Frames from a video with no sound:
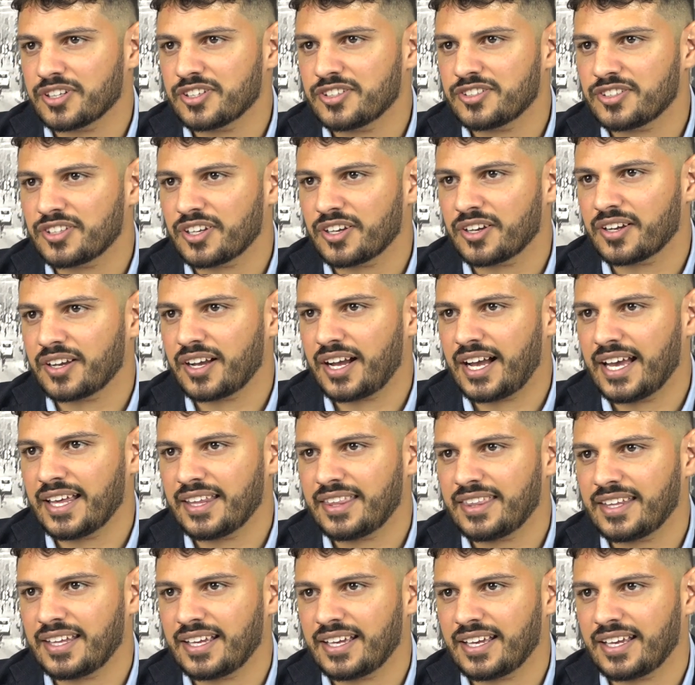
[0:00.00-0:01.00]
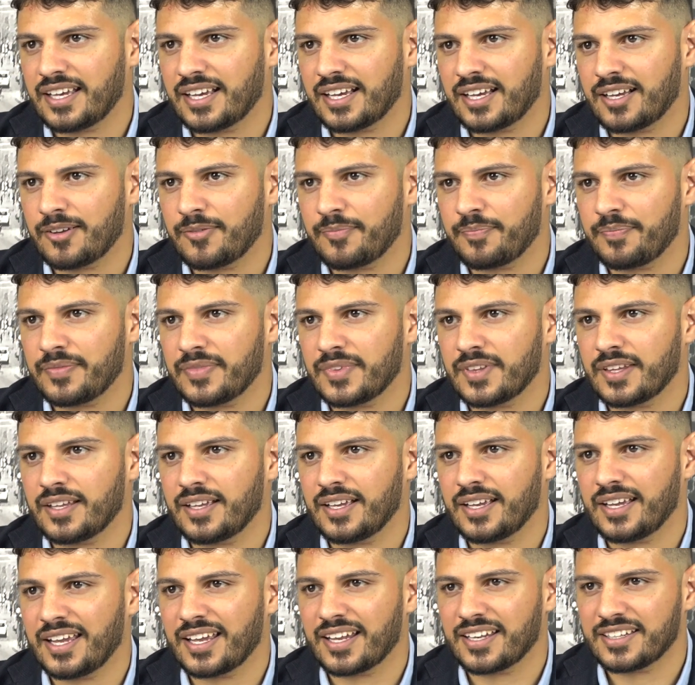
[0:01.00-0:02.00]
So I think,
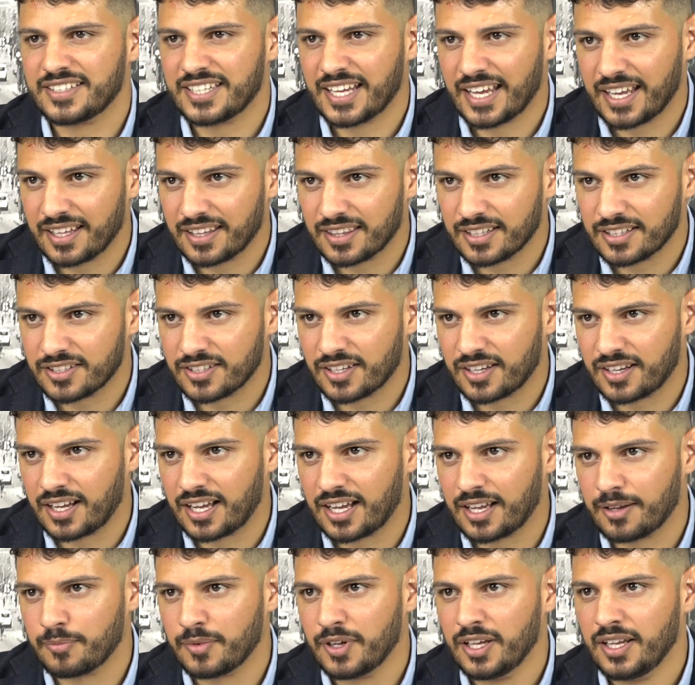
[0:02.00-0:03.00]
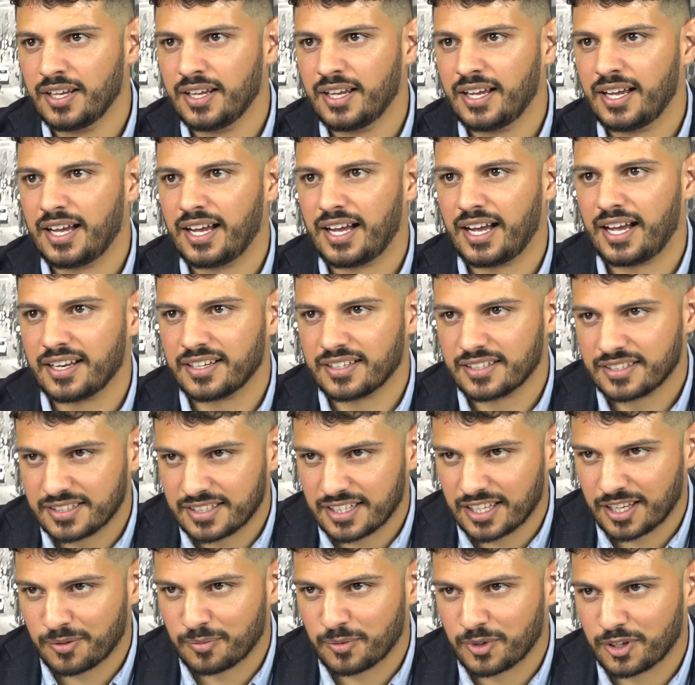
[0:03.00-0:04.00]
again, take the time,
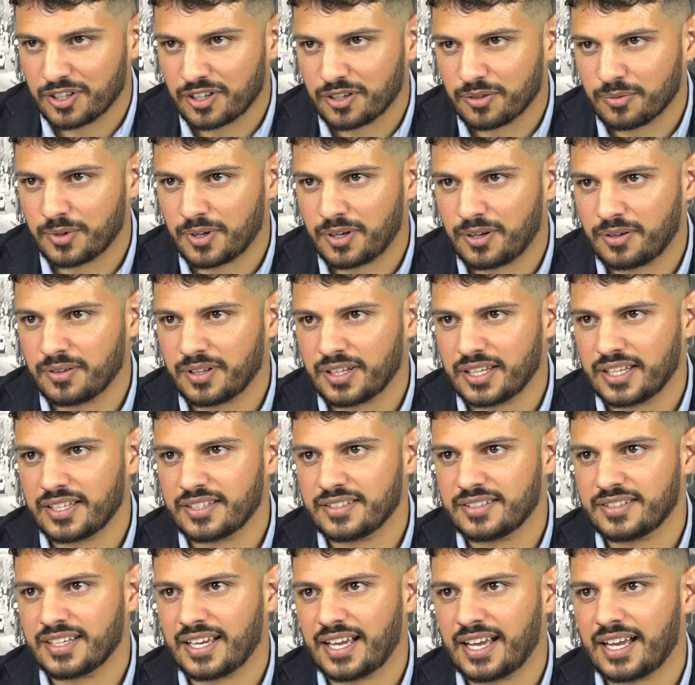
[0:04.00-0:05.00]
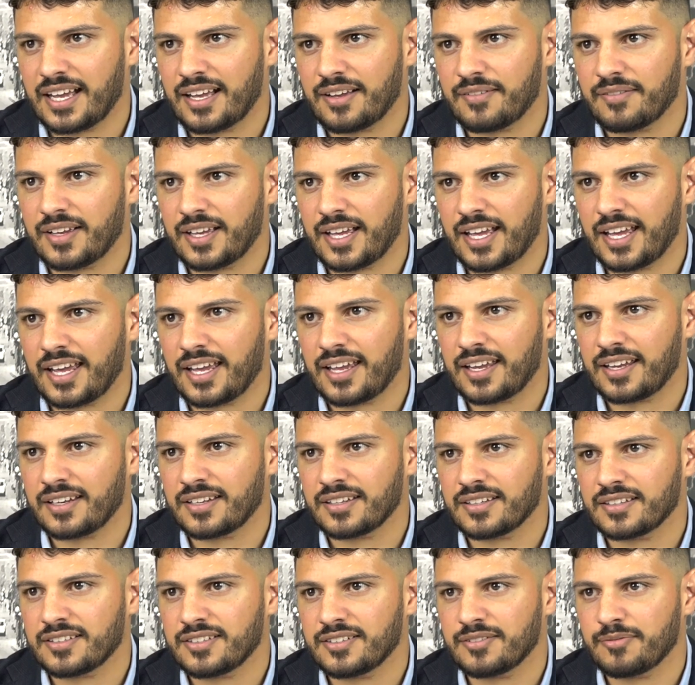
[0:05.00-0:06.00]
understand what your role is,
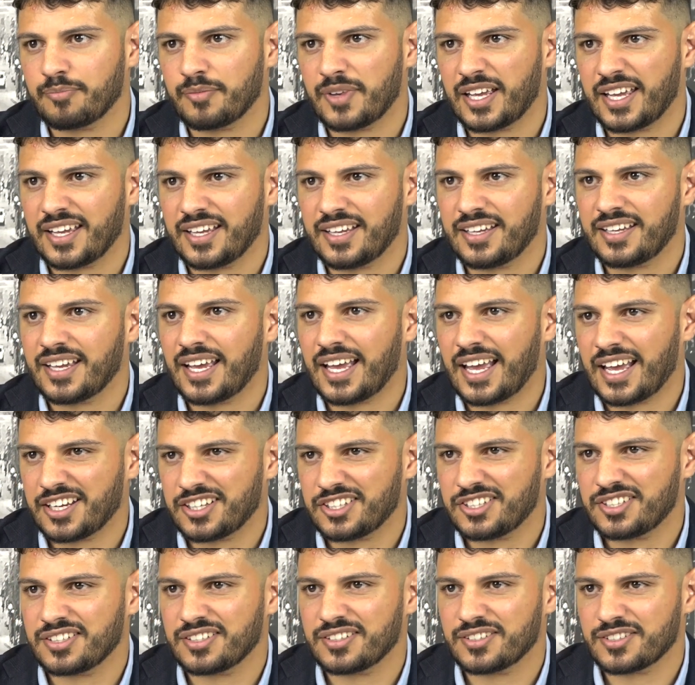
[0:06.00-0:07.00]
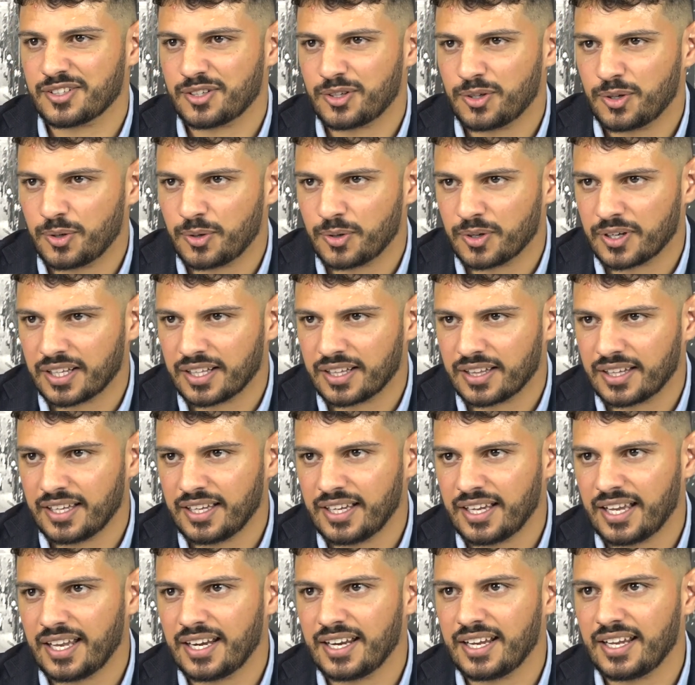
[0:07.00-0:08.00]
and make actions accordingly.
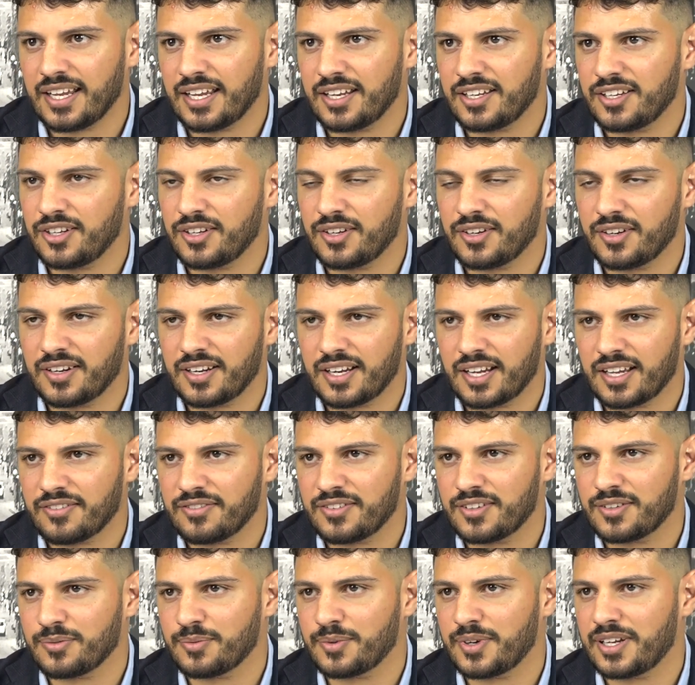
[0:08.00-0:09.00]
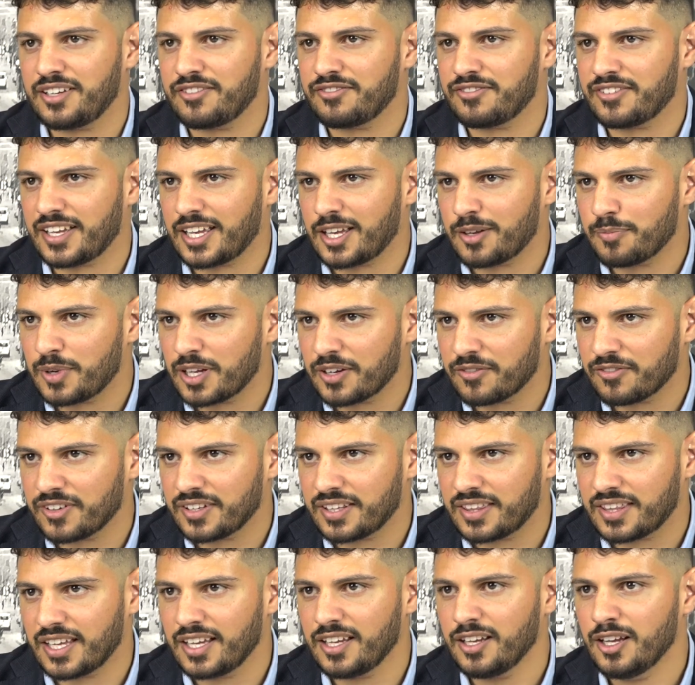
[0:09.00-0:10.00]
And again, you don't have to revamp
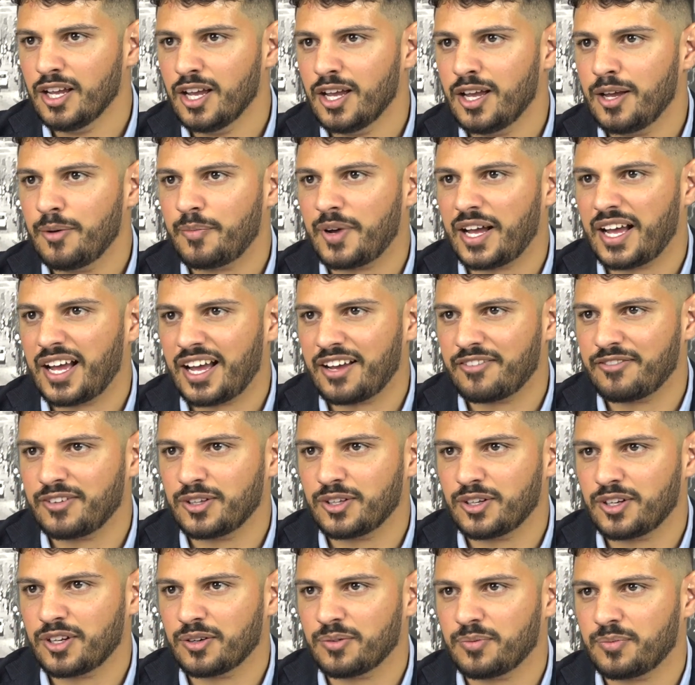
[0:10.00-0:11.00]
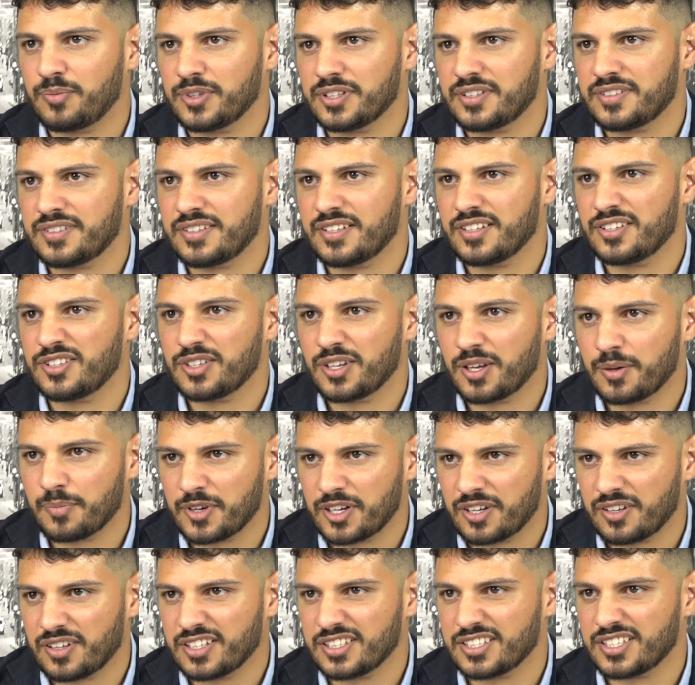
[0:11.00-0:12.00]
everything, but have a look at what's the
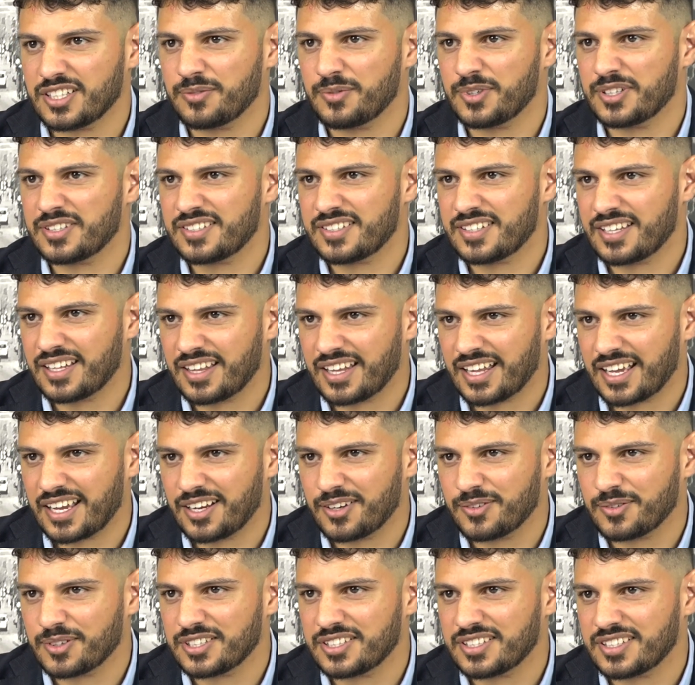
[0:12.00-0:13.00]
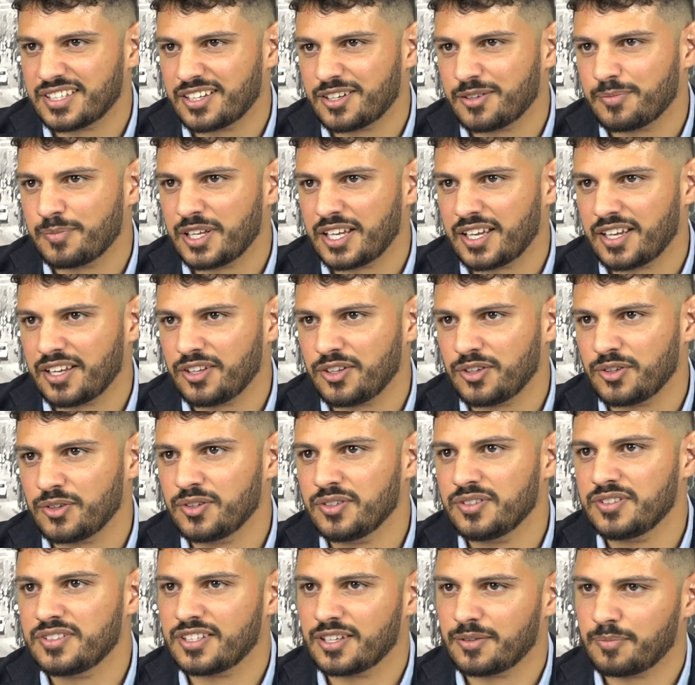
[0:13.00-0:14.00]
terminology, what's the language that are being
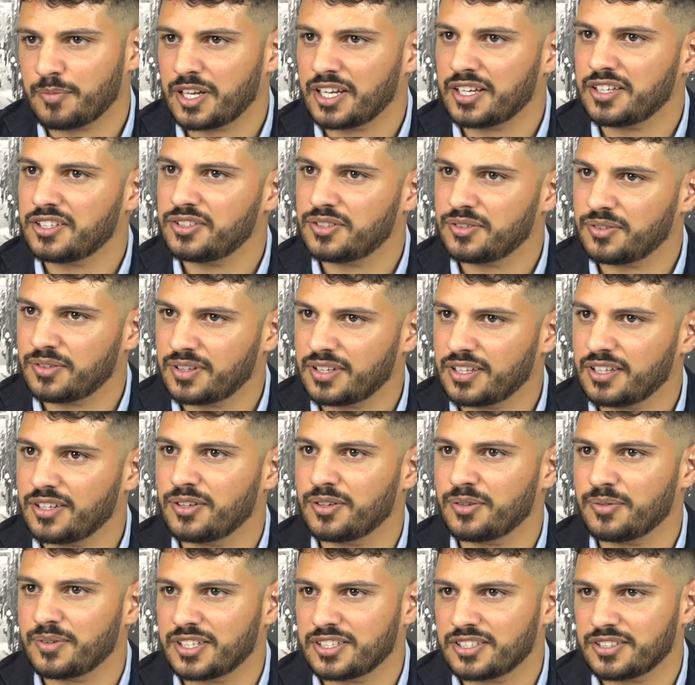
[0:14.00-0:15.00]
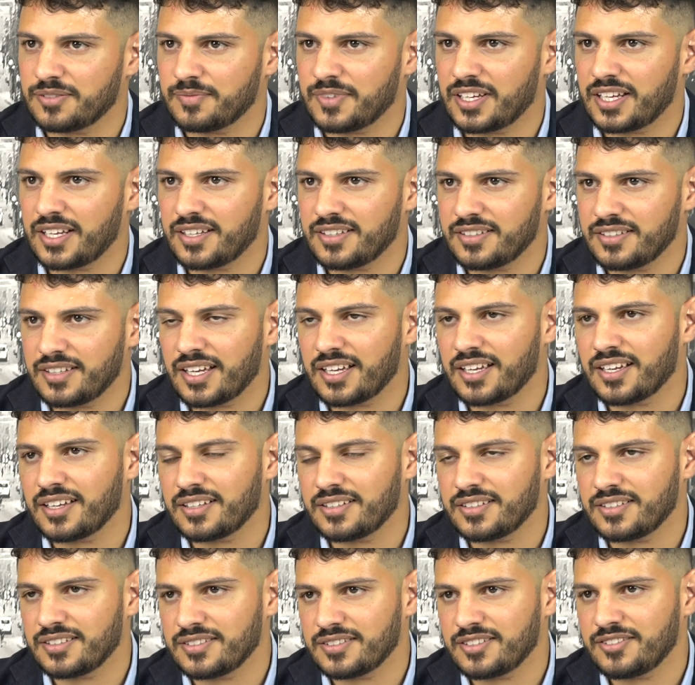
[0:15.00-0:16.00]
used, and make sure that your resume
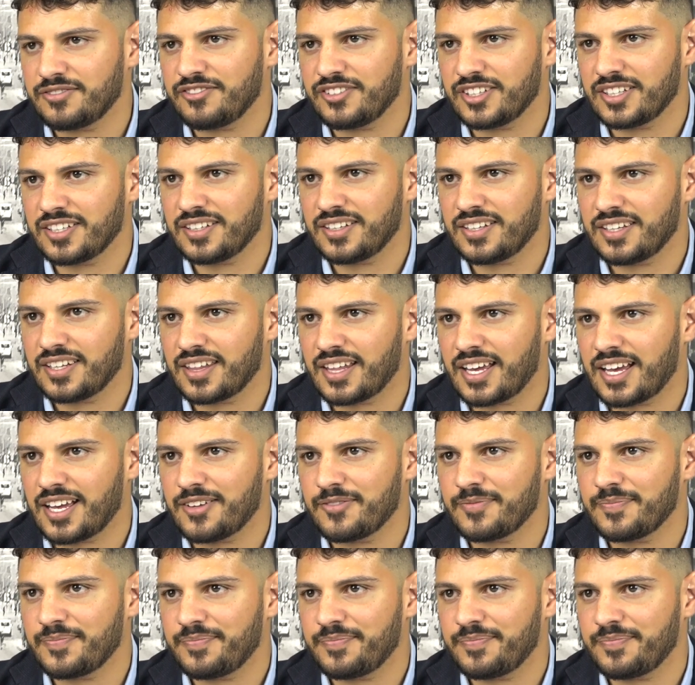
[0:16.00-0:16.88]
is fitted to that.